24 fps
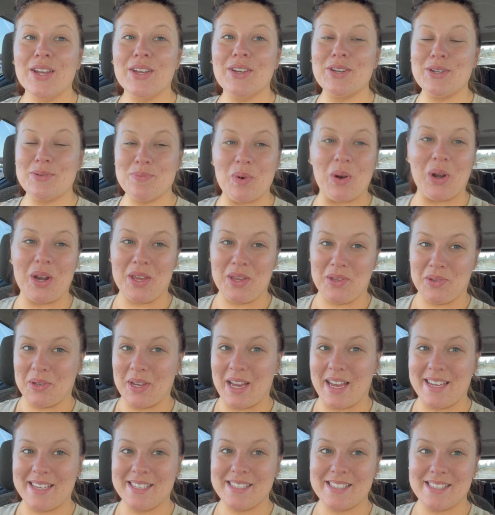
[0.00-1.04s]
Good morning, you
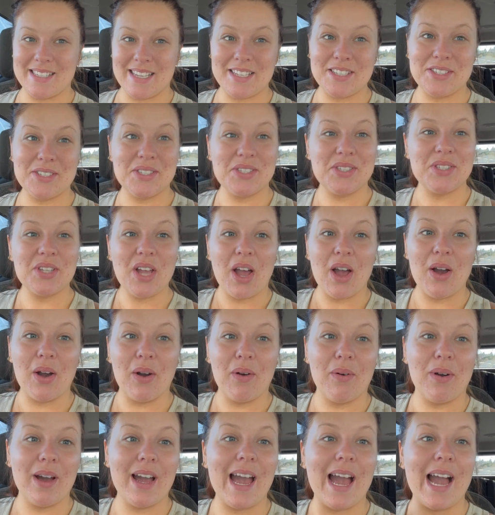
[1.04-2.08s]
guys.
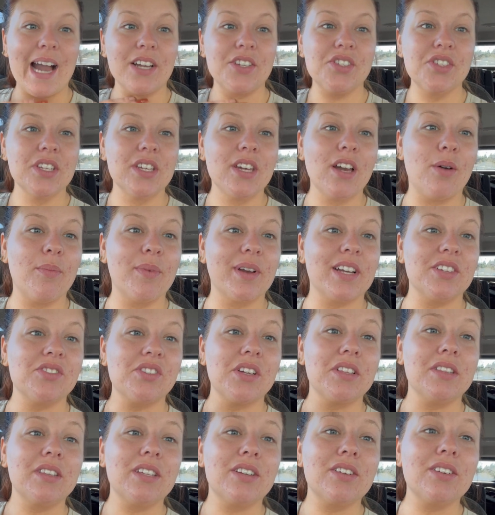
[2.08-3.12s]
So actually, oh my gosh,
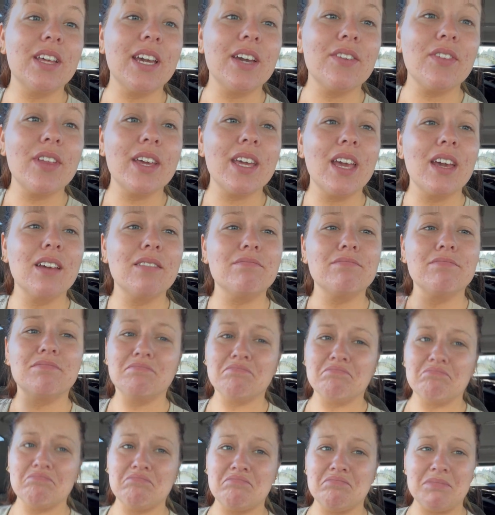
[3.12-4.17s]
I literally have like,
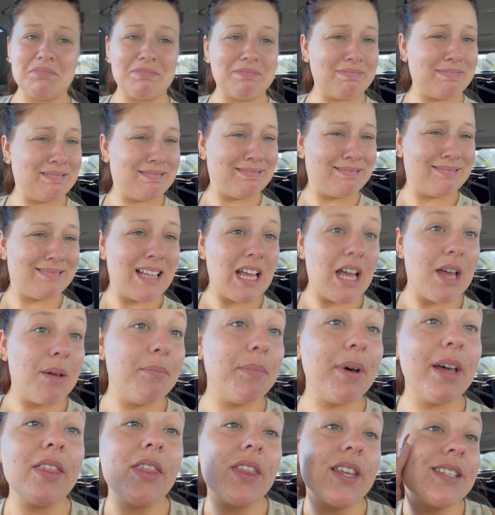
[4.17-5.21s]

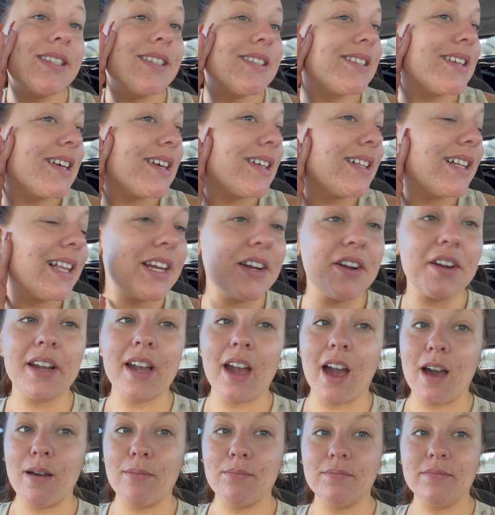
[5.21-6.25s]
but this is
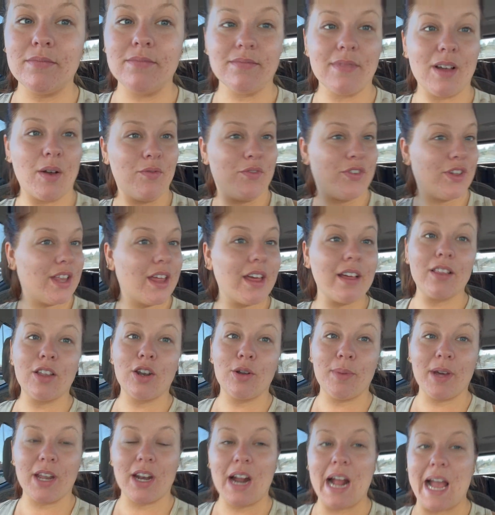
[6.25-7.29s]
clearing up. I'm feeling a
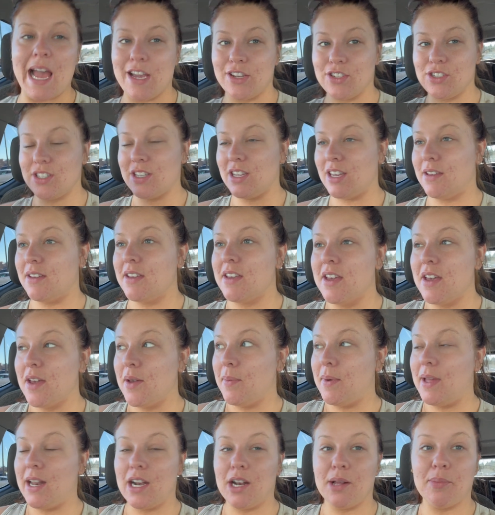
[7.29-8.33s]
little better. I actually
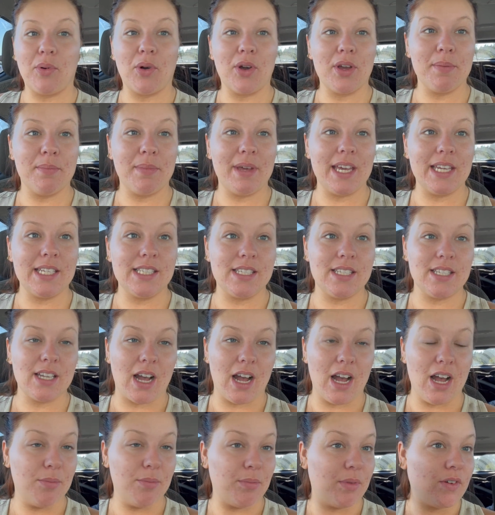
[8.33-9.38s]
made an appointment
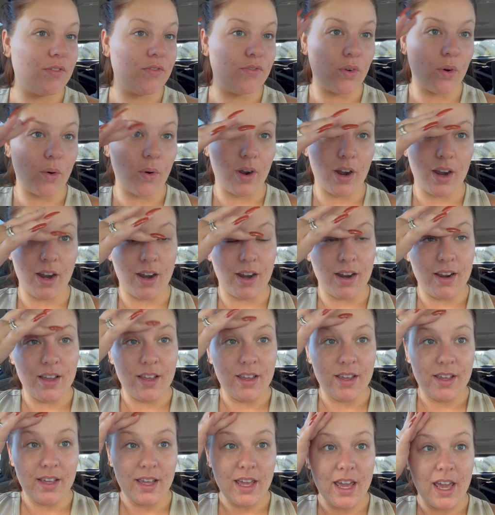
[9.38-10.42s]
for
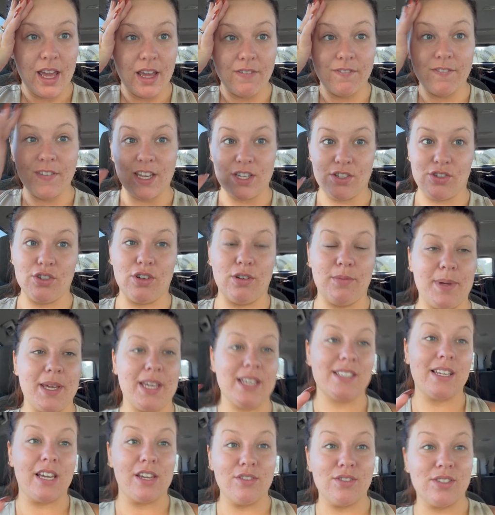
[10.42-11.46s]
a facial
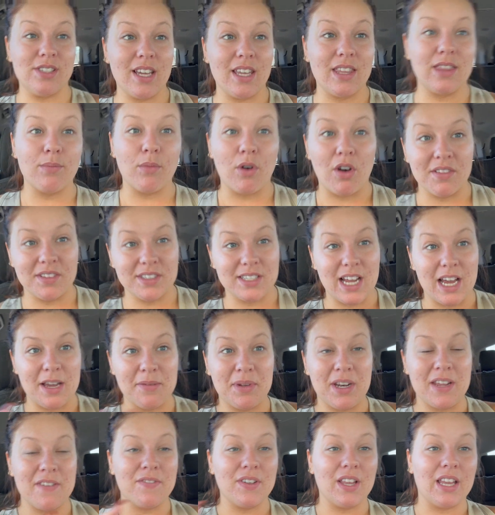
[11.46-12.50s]
because I used to get them all the
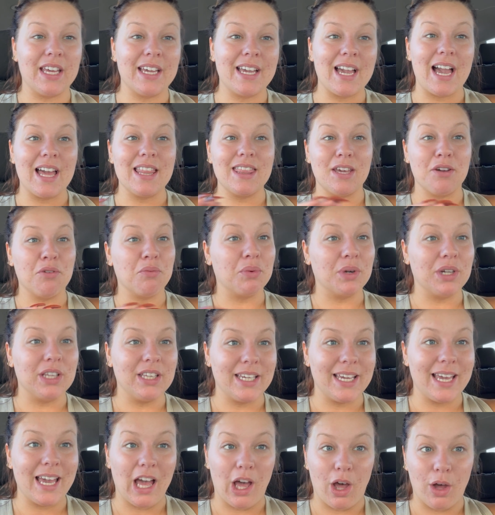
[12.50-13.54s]
time, and I feel like they
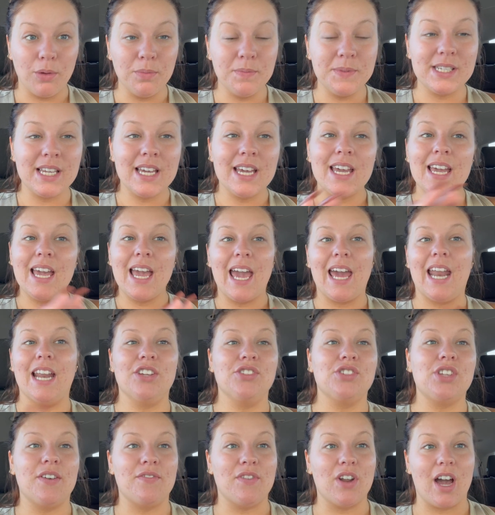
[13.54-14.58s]
really helped, and I
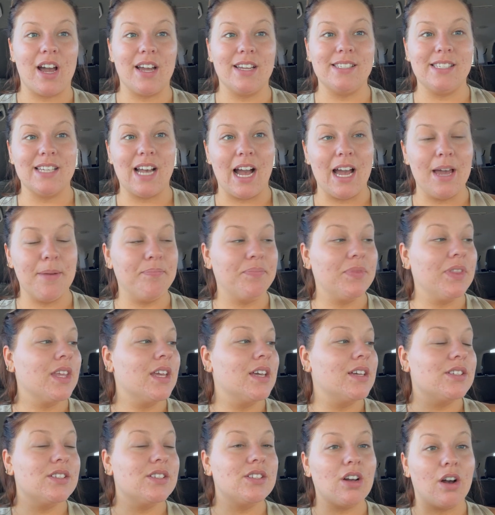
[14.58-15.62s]
just have not had time.
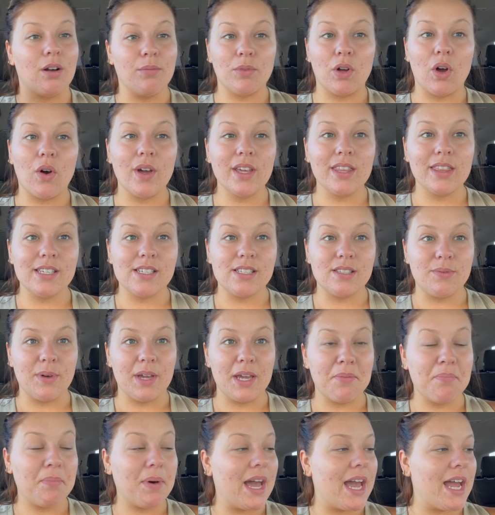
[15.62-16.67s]
So I'm going this
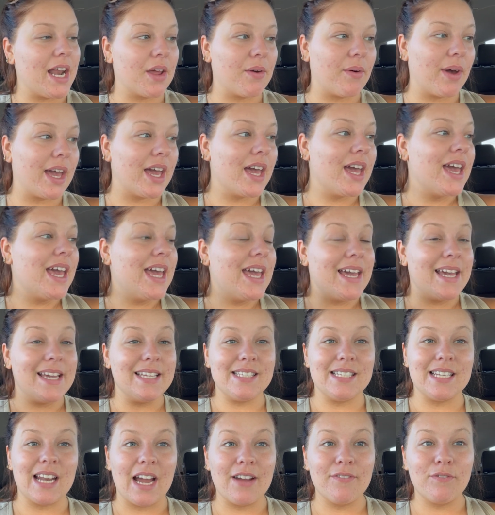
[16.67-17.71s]
week. But anyway,
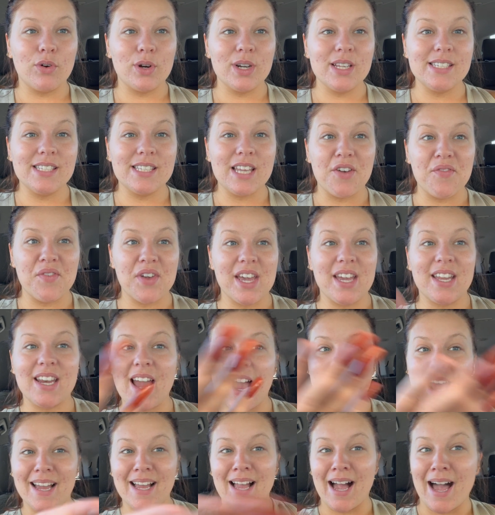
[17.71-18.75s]
it's 9:47.
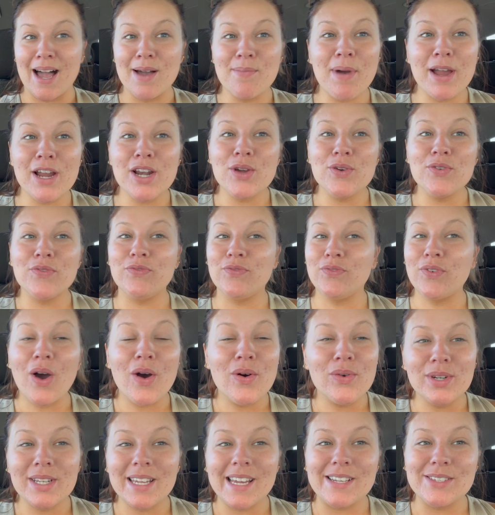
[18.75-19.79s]
I got my new
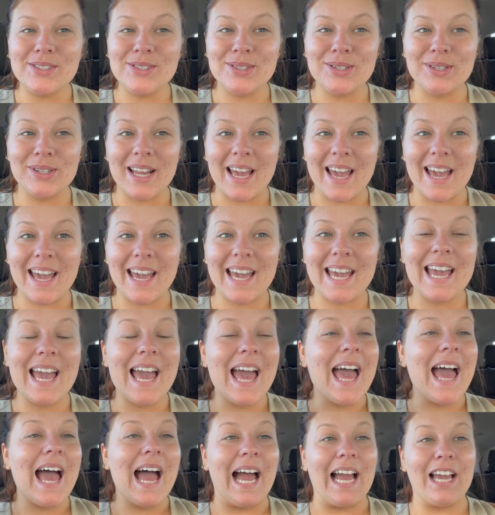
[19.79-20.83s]
phone yesterday.
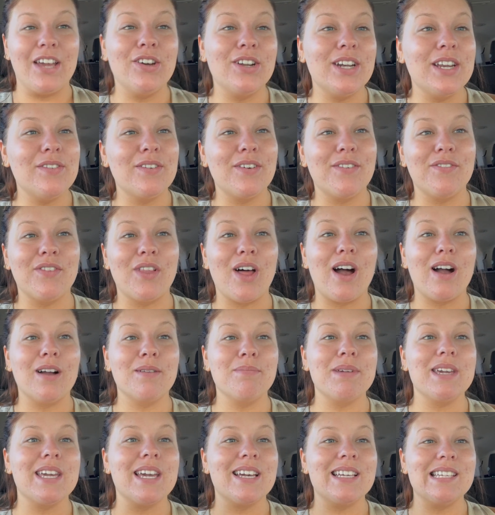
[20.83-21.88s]
I couldn't even vlog
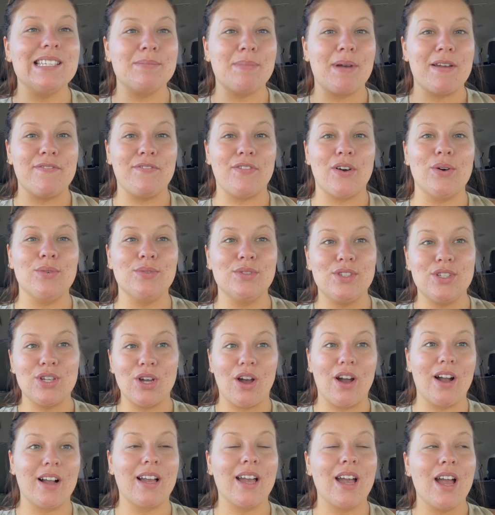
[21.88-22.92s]
because my phone
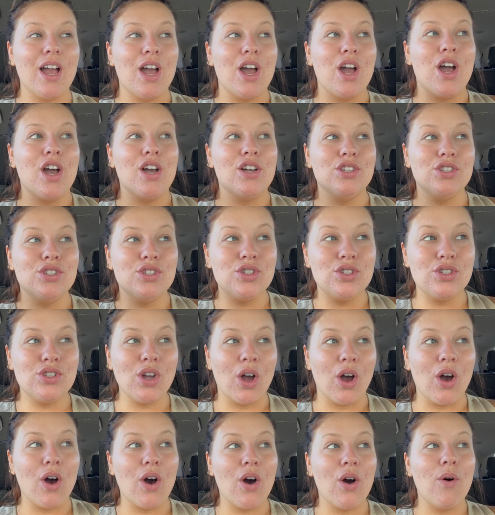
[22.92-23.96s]
took
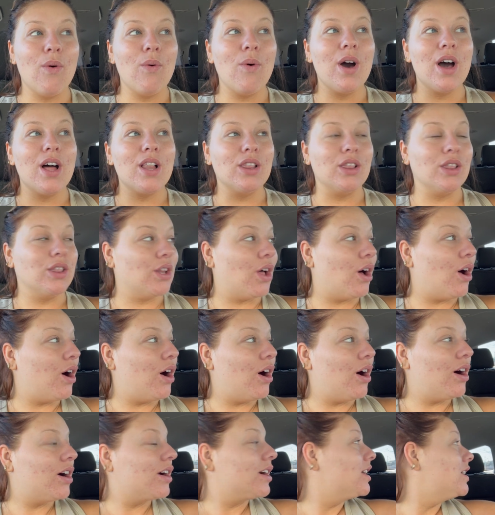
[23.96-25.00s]
so
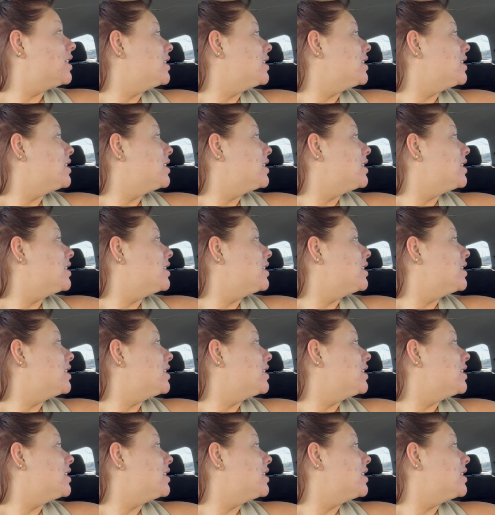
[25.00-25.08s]
long.